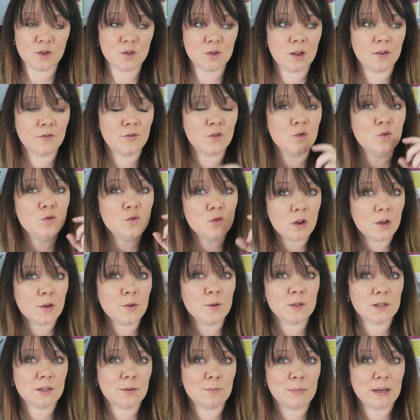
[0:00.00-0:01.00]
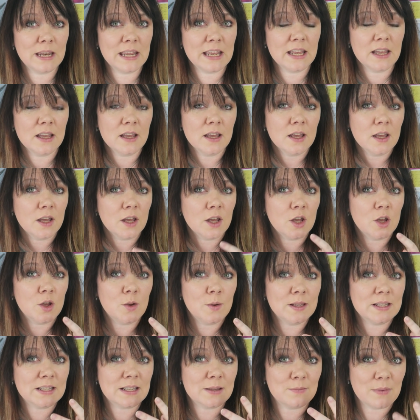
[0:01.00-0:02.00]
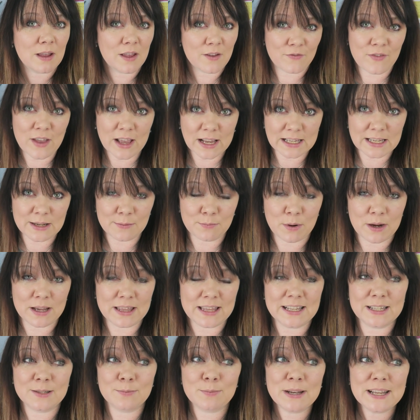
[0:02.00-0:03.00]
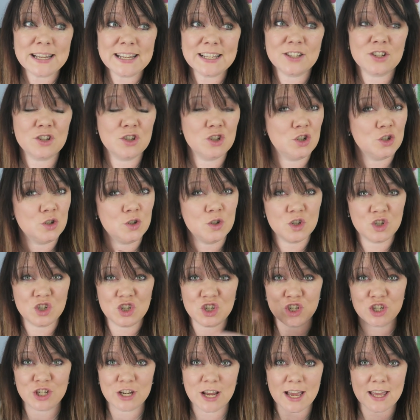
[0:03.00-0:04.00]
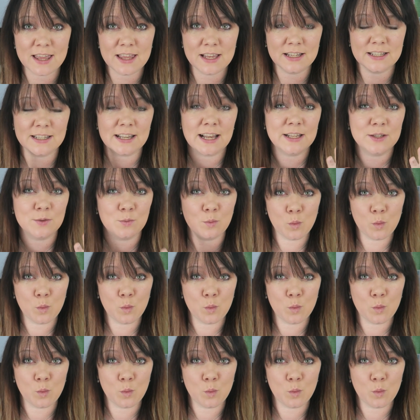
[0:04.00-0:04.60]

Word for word: So if you know somebody who is going to be affected by this, please could you just share this as